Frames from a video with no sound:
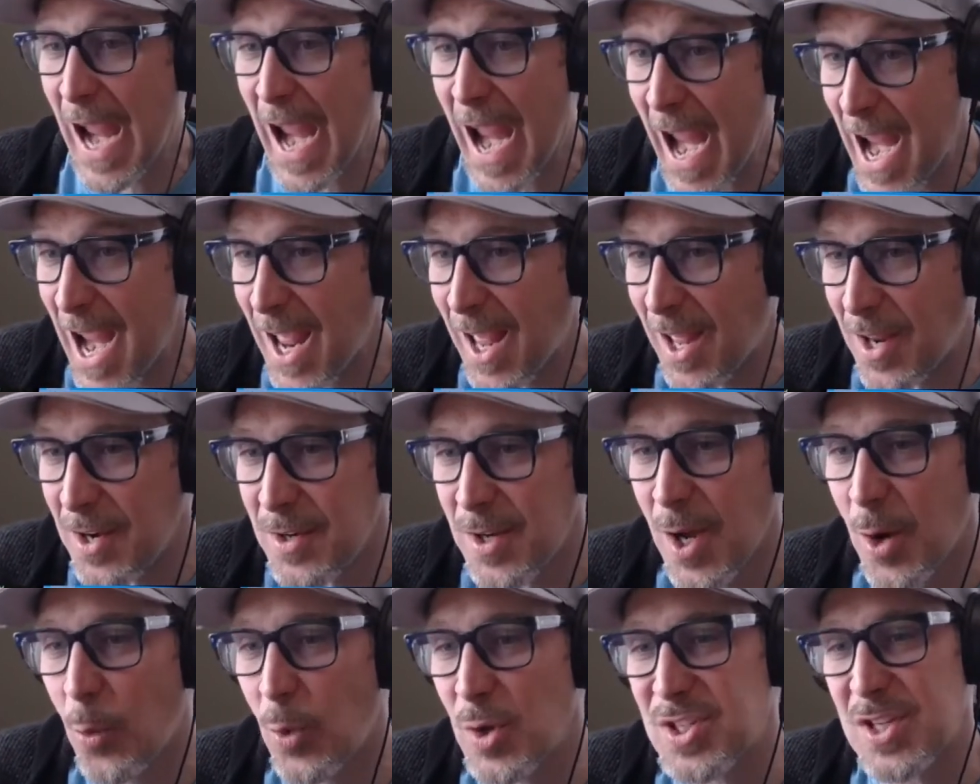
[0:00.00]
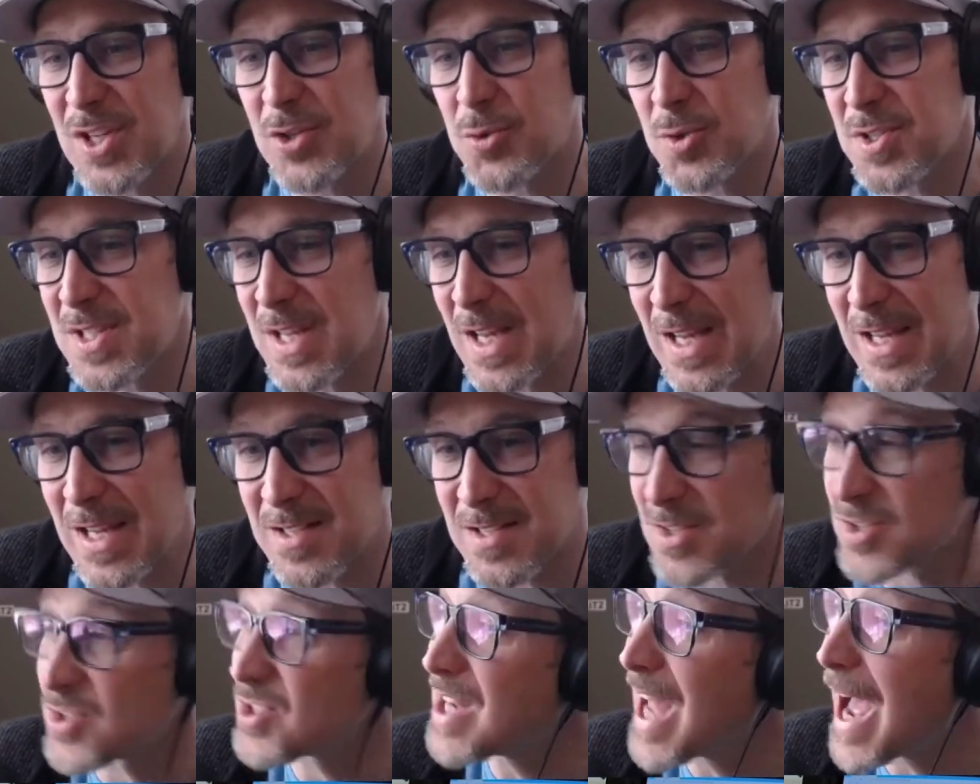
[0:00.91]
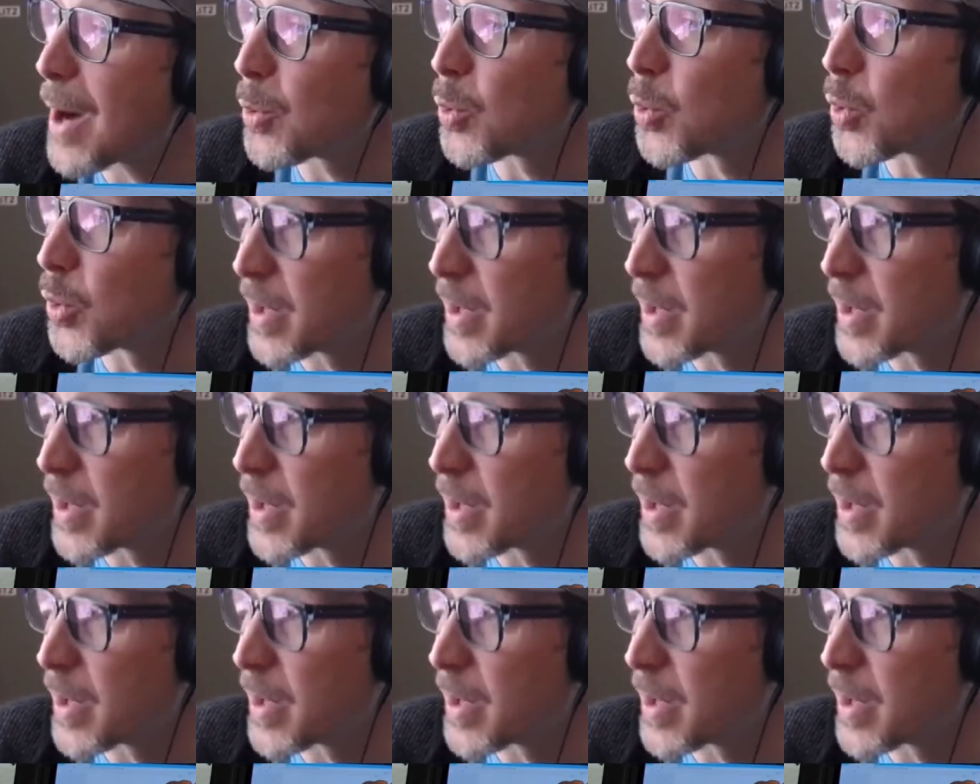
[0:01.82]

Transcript: and what's interesting is it's not